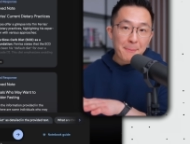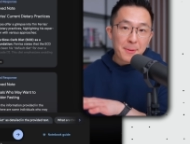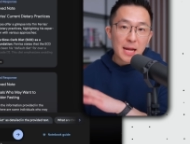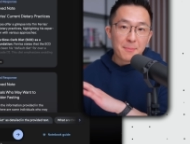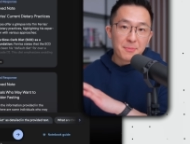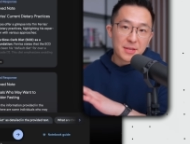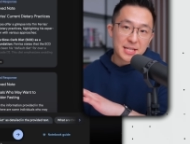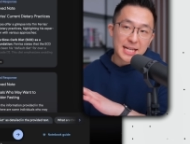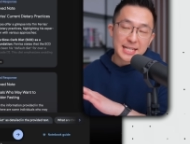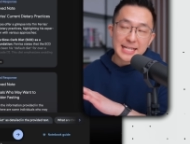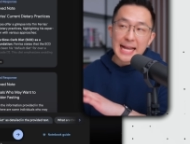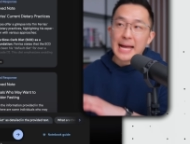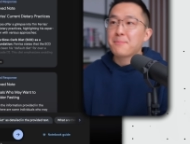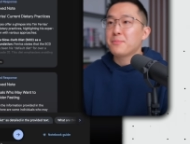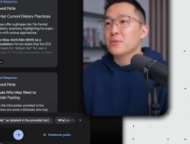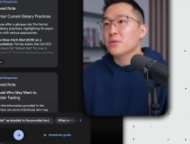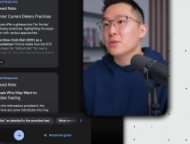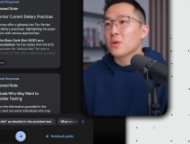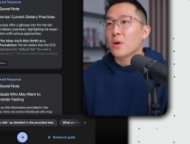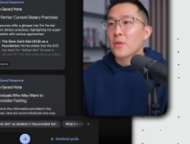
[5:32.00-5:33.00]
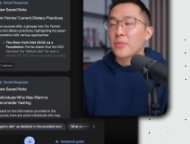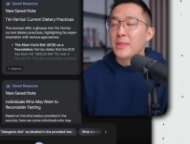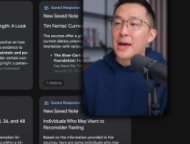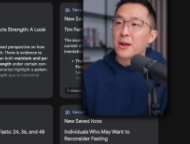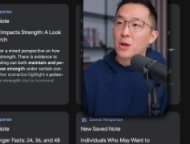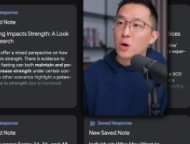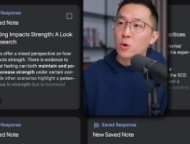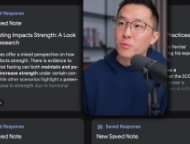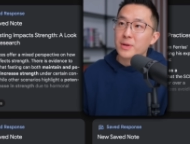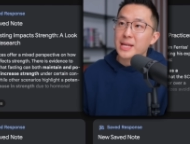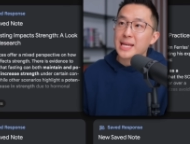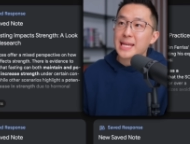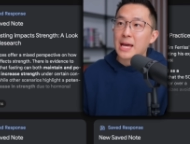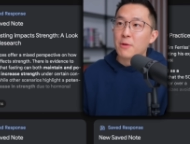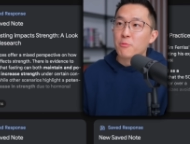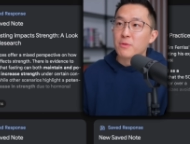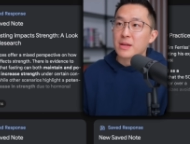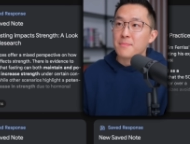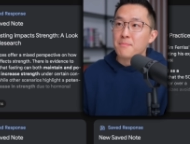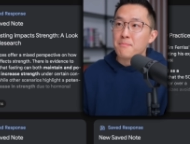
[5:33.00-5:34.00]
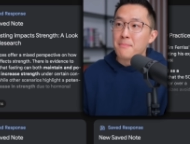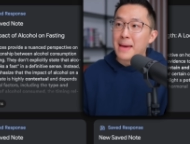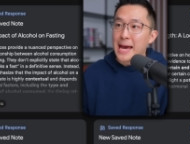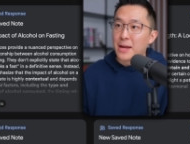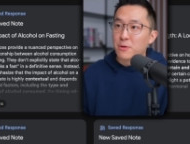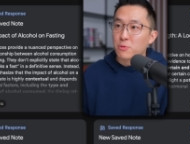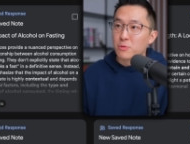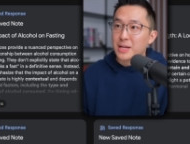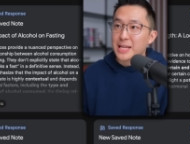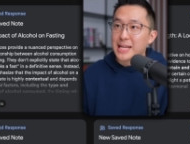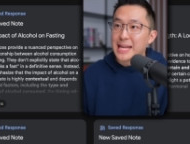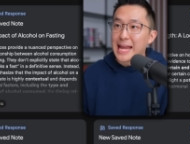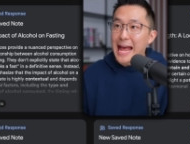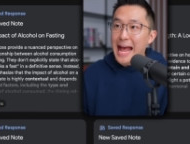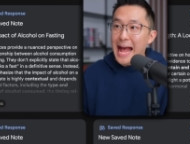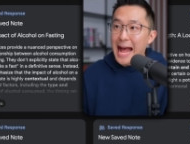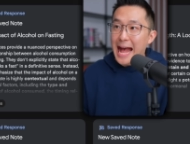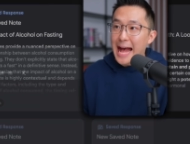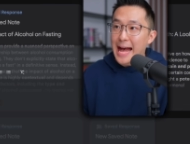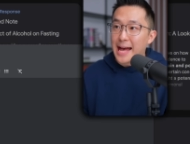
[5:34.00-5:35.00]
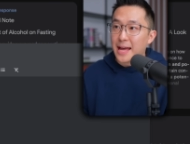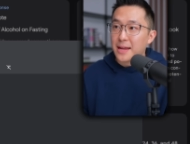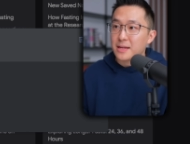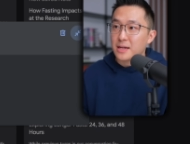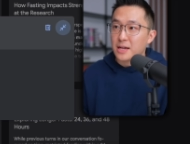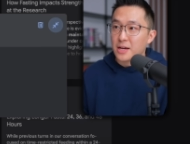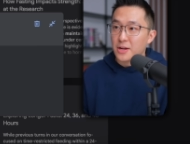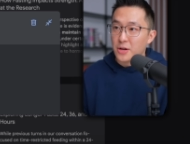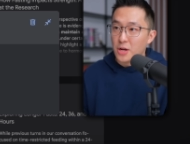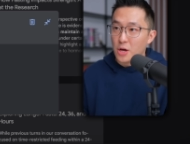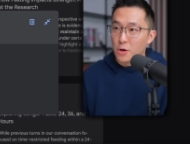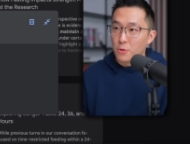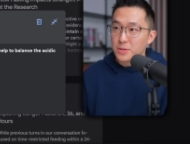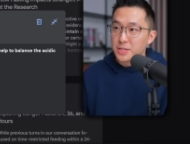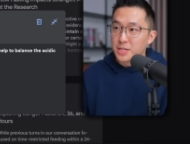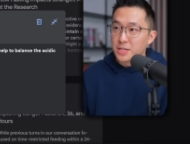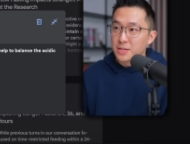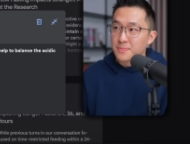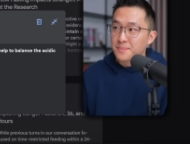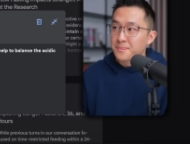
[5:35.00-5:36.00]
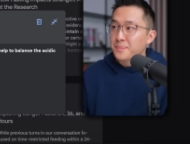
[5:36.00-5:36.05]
up this example, not only can we manually add a note,